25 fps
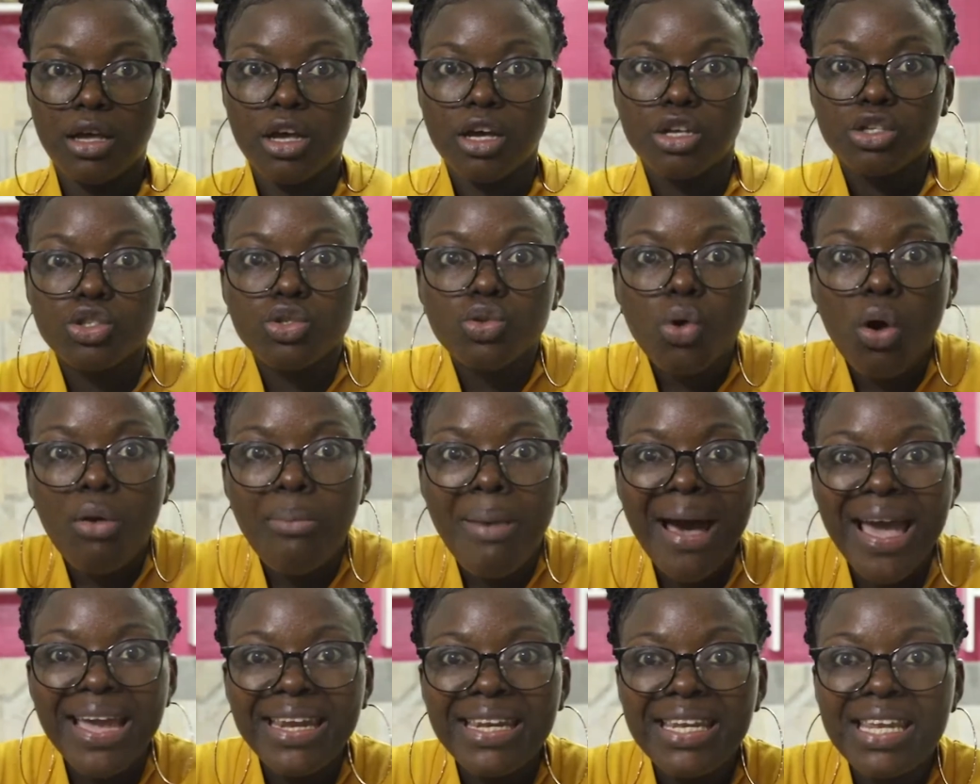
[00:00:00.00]
So
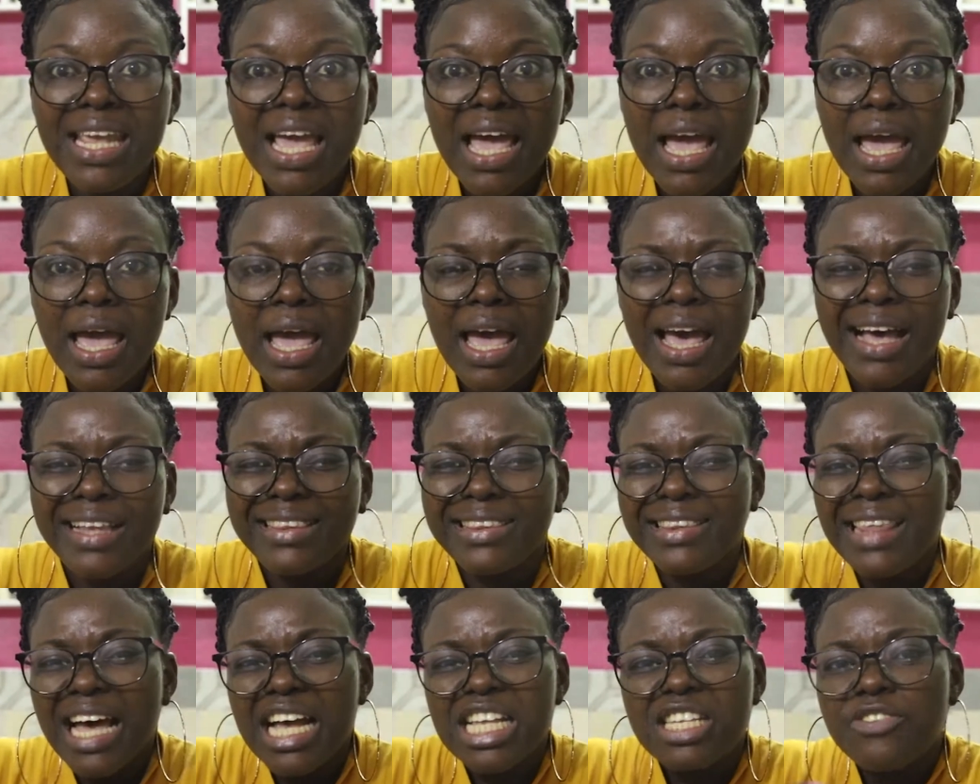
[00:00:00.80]
my dear,
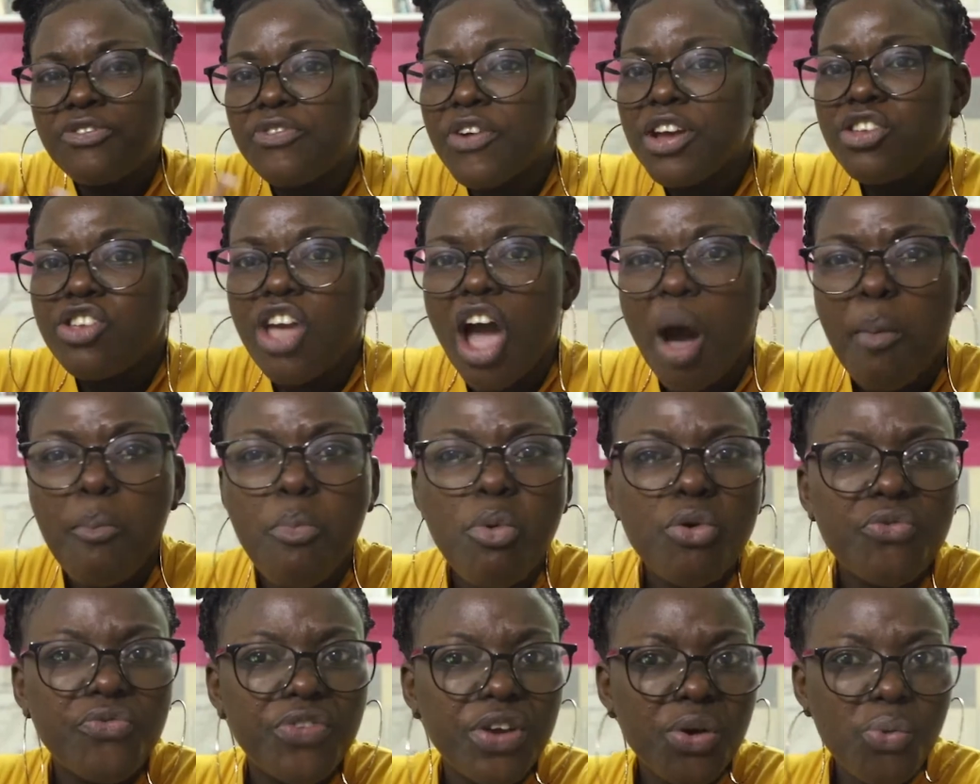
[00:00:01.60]
that friend you are
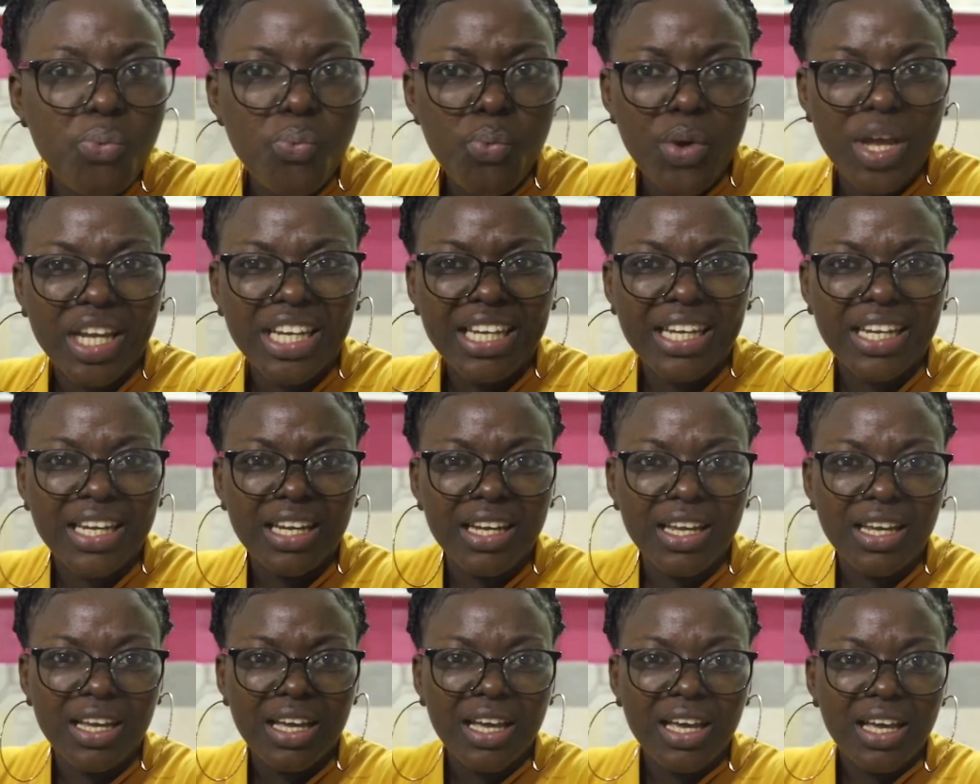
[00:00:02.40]
moving with
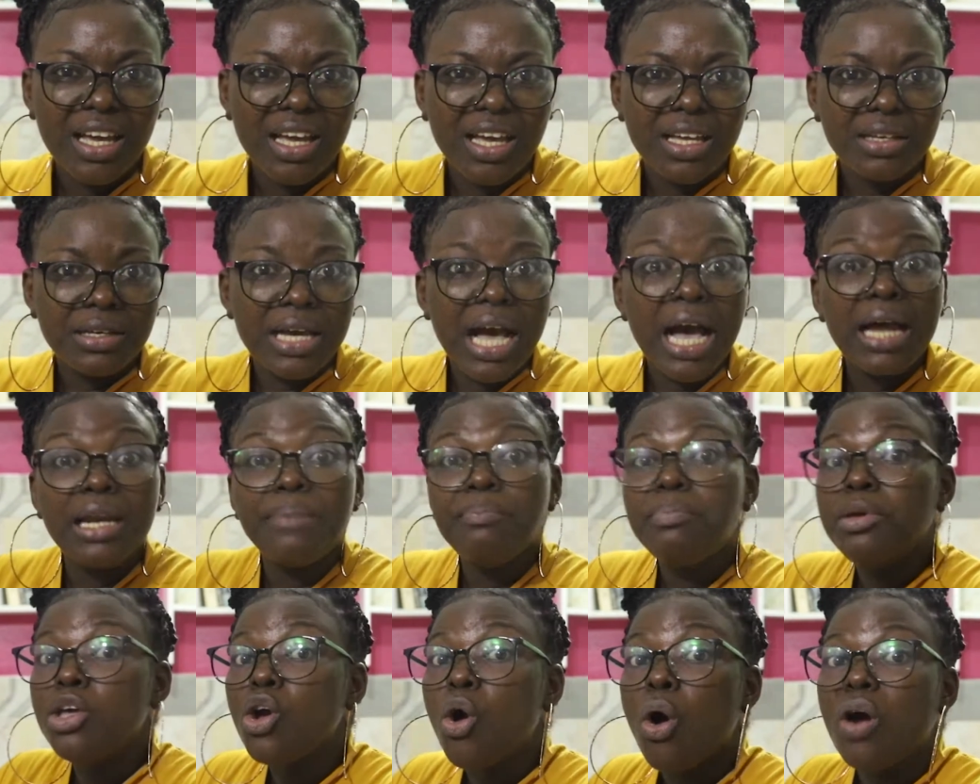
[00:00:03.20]

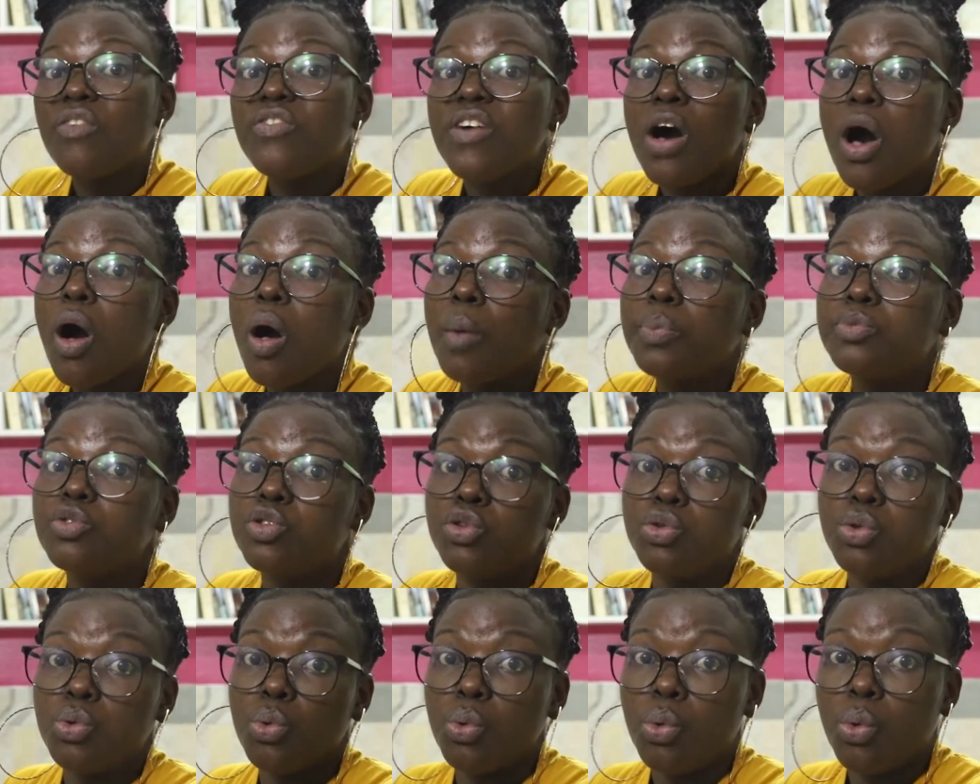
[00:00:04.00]
can be of help
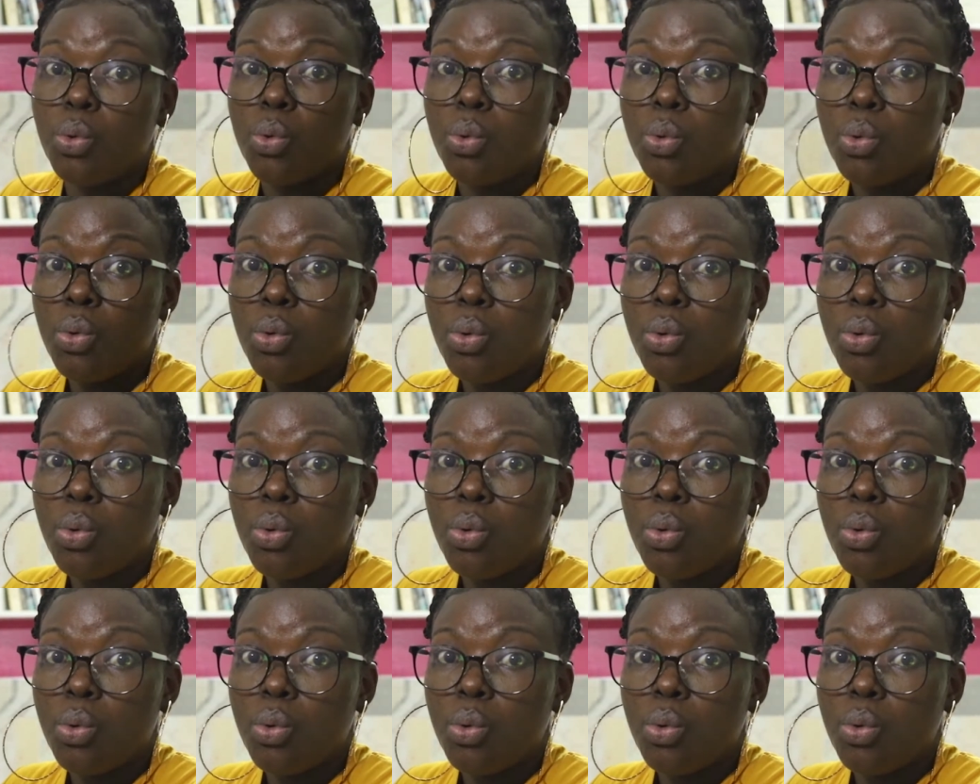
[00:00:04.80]
to you.